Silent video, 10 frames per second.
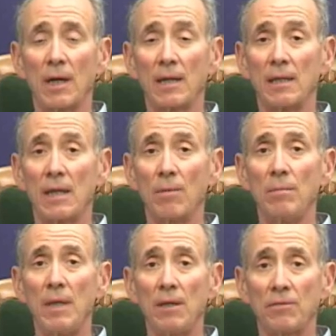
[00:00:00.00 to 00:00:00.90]
I can now
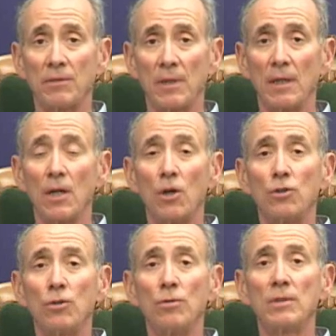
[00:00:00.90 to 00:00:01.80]
meaningfully
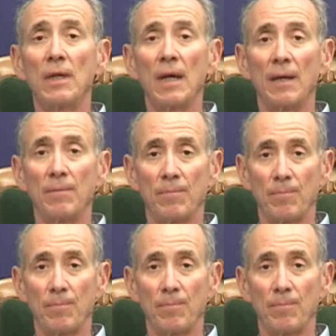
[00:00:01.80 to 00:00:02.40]
choose again.